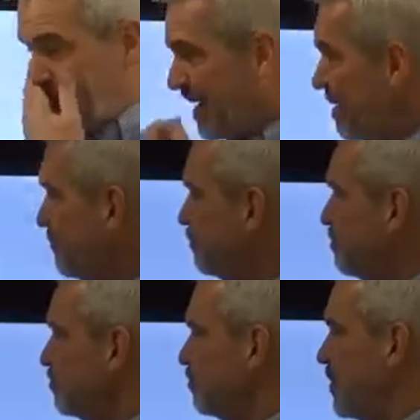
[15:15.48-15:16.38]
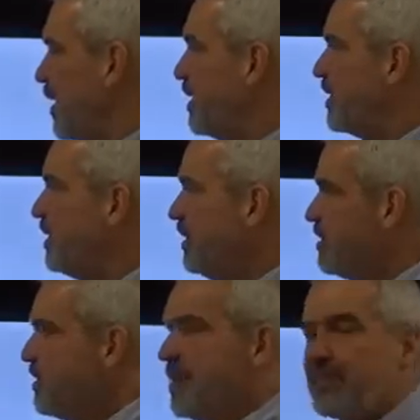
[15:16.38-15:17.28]
Okay. And
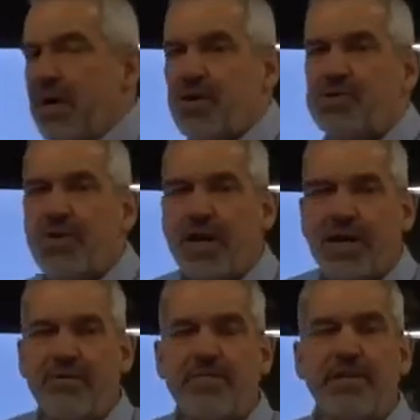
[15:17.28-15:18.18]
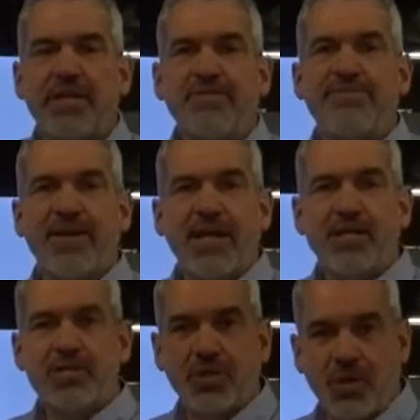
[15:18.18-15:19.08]
then we also have the
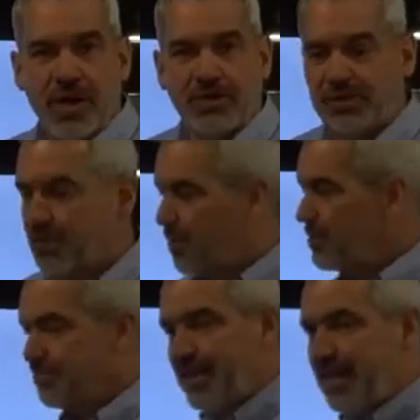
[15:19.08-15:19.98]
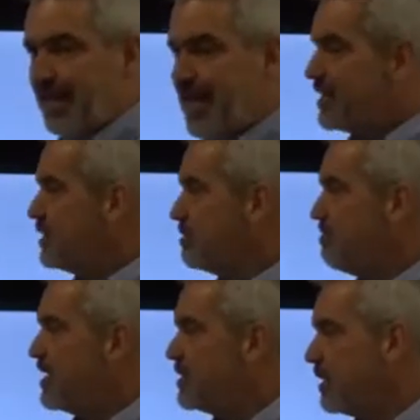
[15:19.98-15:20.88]
phase to ground shorts. That's just
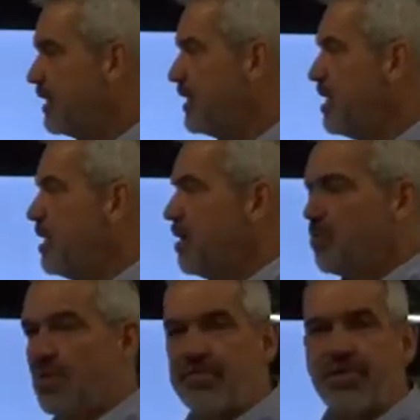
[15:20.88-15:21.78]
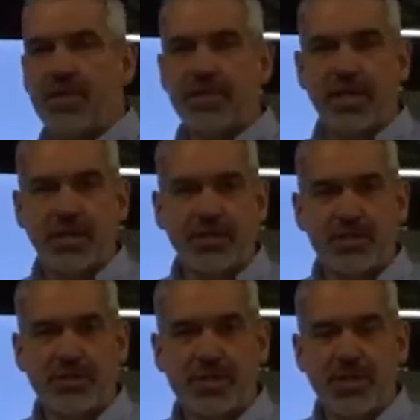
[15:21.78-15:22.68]
basically one of your
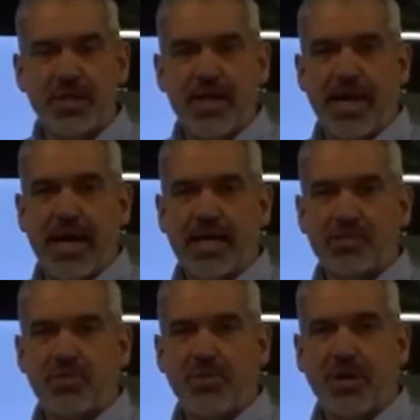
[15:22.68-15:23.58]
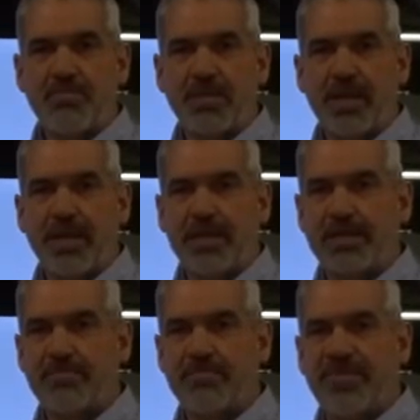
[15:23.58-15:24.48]
conductors has rubbed and
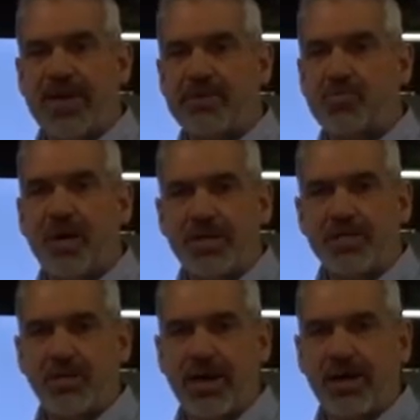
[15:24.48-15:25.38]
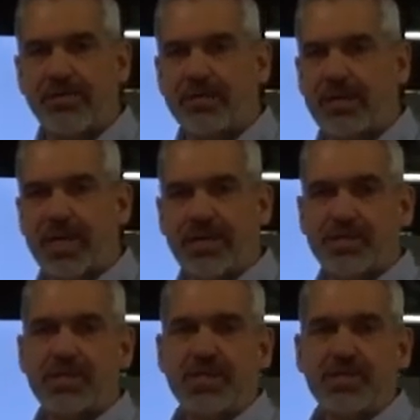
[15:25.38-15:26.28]
found its way to ground. Okay, the
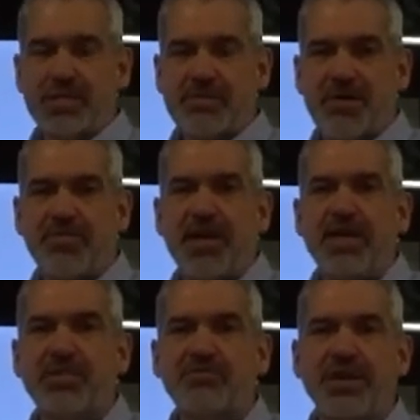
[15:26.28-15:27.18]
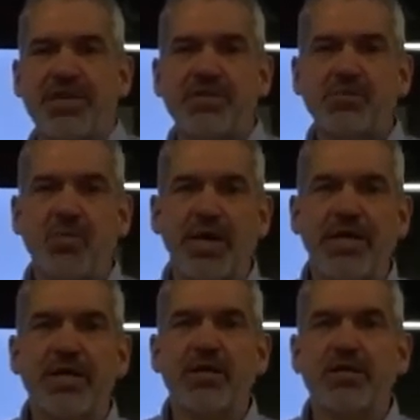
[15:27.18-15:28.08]
insulation has come off and it's found its
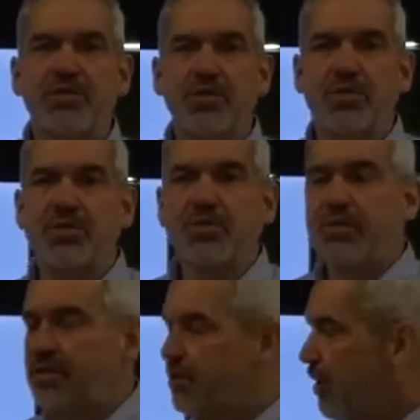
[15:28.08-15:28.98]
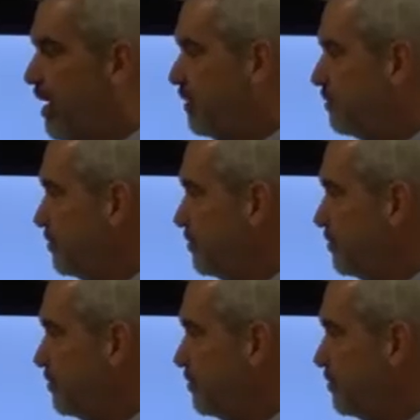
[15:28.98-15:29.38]
way to the ground.